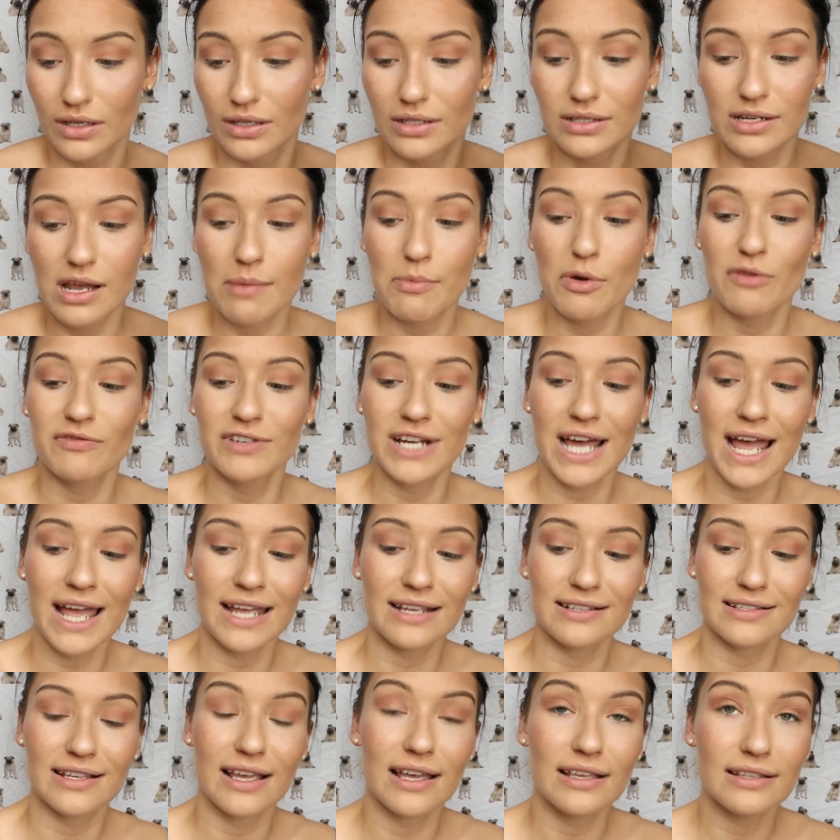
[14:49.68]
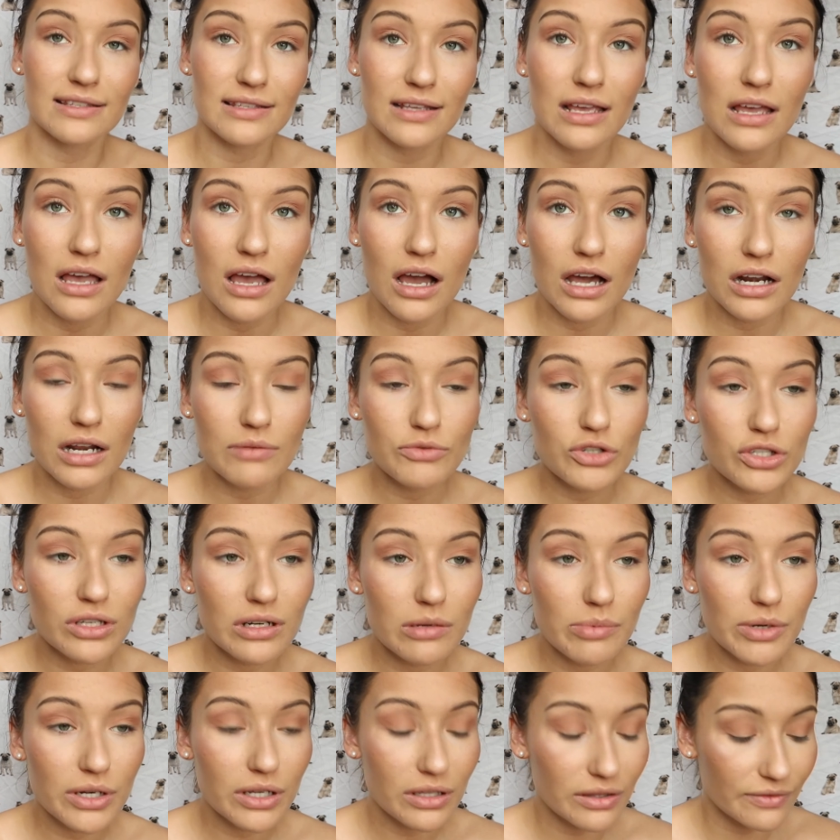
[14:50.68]
Tap off that excess. And I'm just
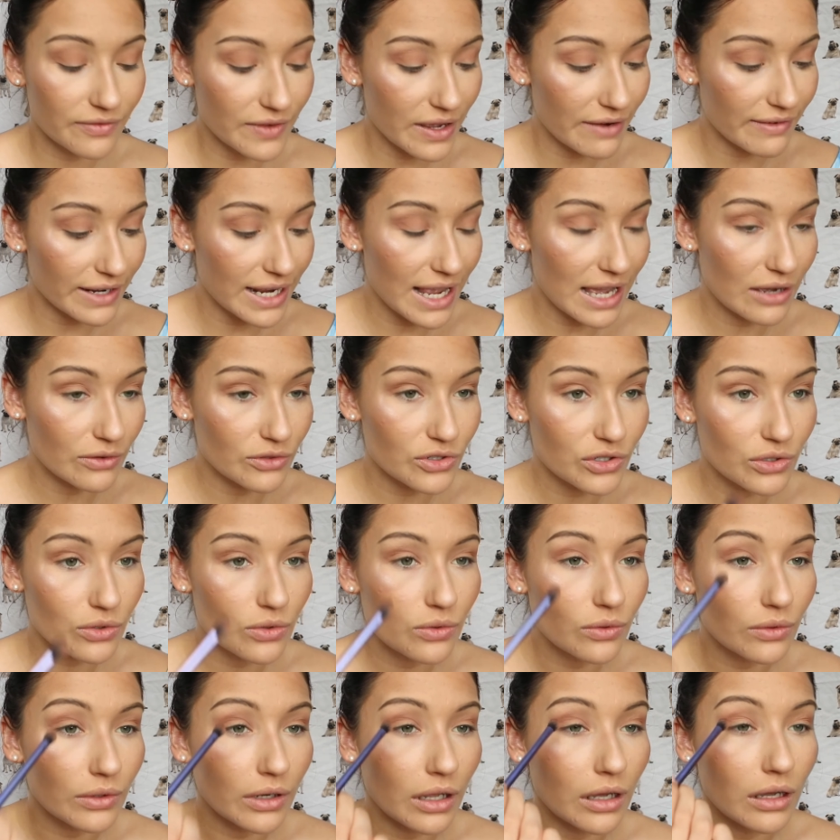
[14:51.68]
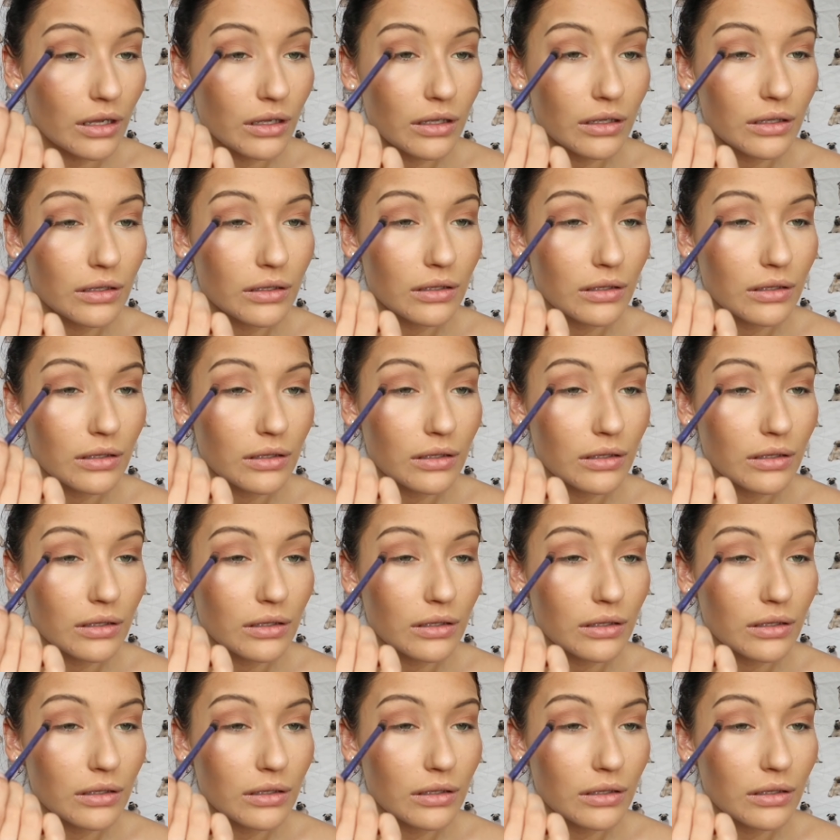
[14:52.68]
going to put it on the very outer corner.